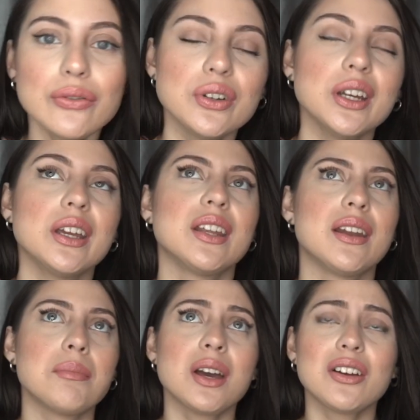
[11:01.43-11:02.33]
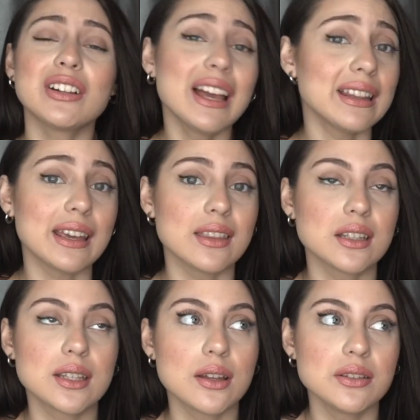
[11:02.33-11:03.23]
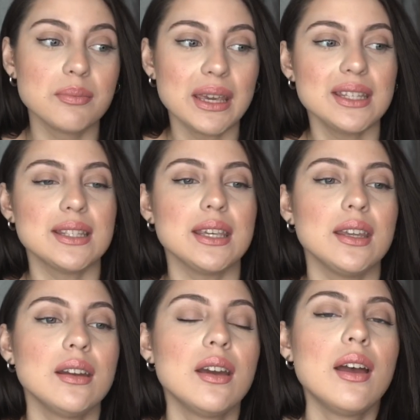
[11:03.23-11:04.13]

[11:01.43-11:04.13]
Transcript: it. And I'm not gonna lie, like that sounds amazing.